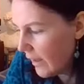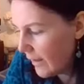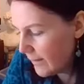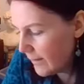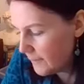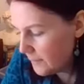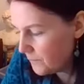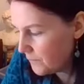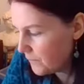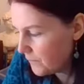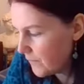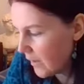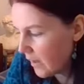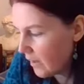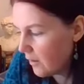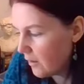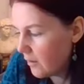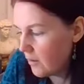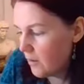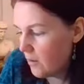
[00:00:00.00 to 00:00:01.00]
So
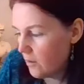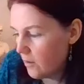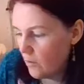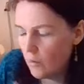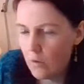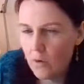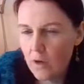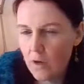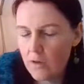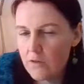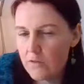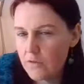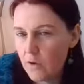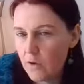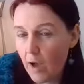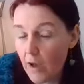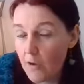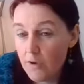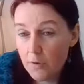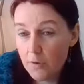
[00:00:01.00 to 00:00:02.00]

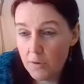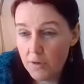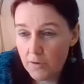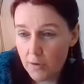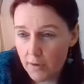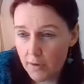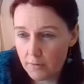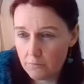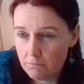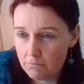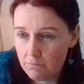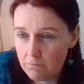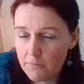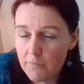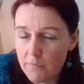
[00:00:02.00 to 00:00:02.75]
how do we do it?